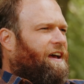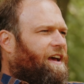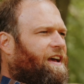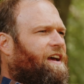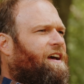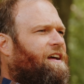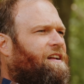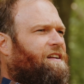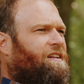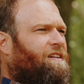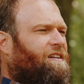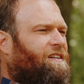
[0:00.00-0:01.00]

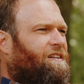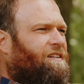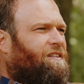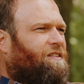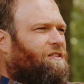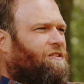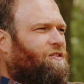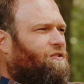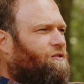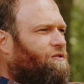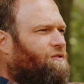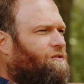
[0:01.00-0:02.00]
And
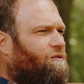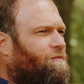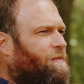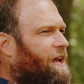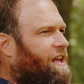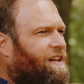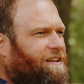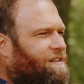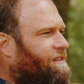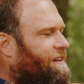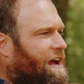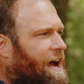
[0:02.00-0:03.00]
you made it
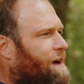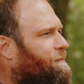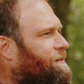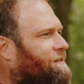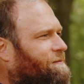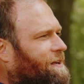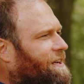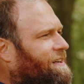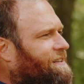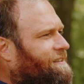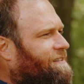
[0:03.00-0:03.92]
happen. That's huh?